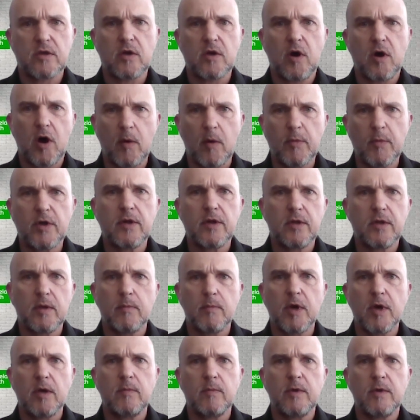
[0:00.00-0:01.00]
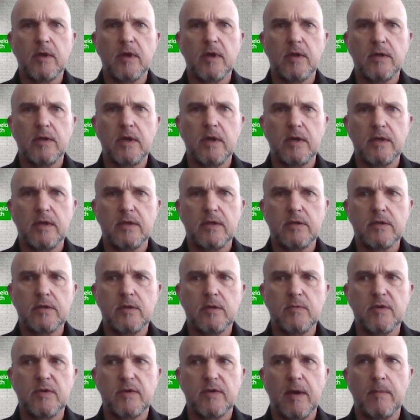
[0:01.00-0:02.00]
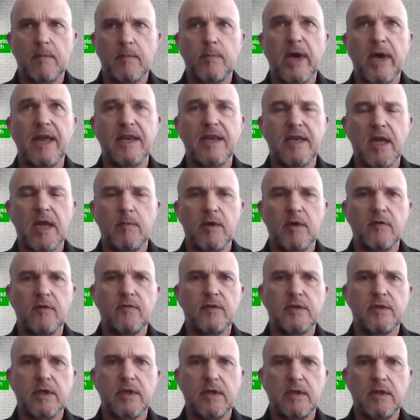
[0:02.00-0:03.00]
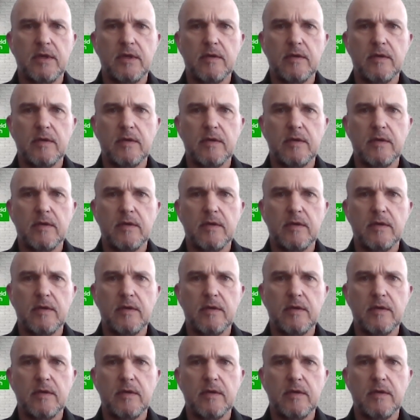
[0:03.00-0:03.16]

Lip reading: common at the moment in terms of that pandemic fatigue.